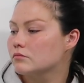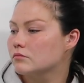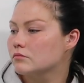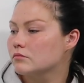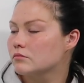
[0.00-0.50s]

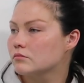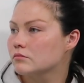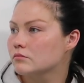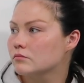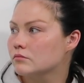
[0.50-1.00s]

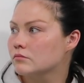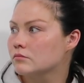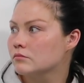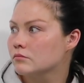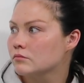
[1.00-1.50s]

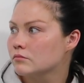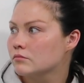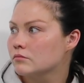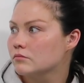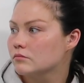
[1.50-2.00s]

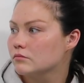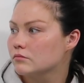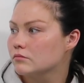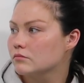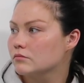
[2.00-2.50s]

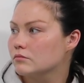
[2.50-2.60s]
No words are spoken by the person on screen.